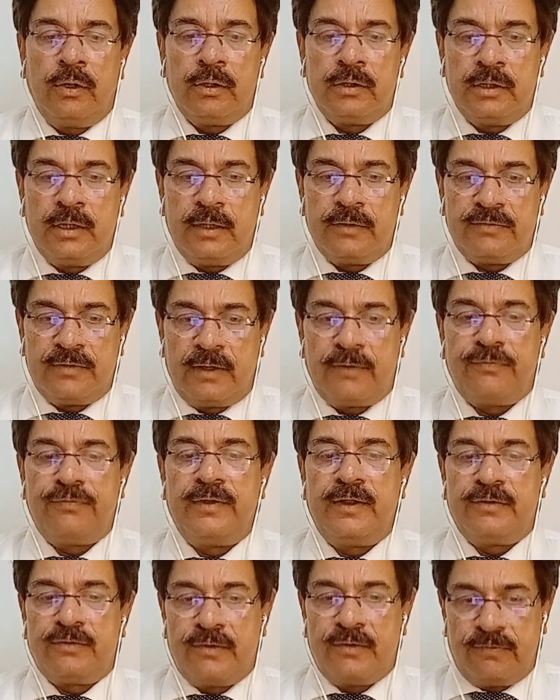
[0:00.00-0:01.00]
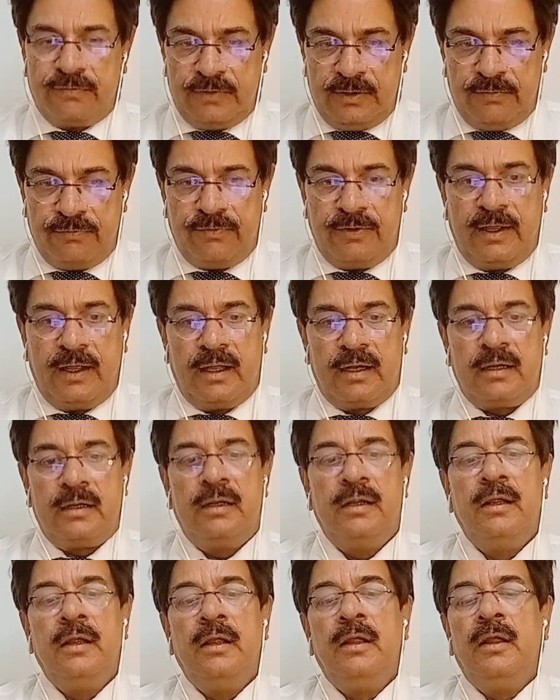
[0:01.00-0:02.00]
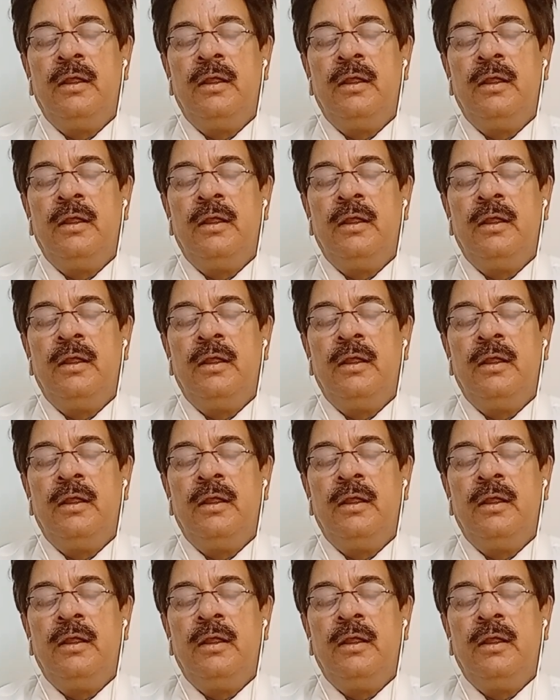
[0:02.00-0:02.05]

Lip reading: on the surface of the wear.